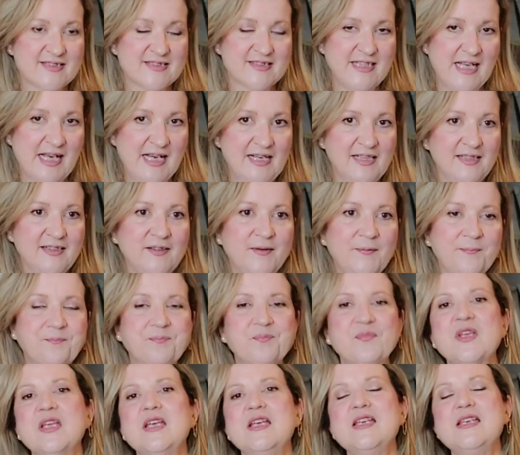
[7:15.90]
style
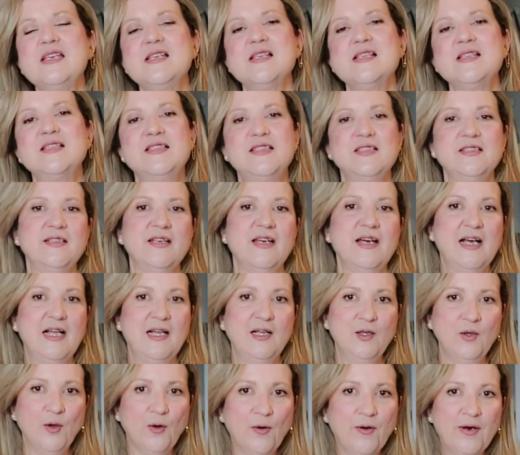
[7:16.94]
is the
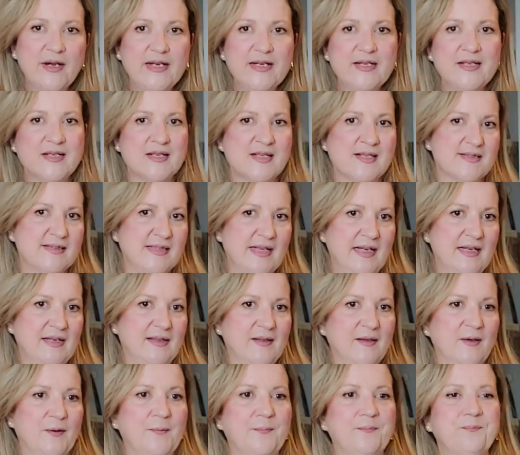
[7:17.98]
alluring style.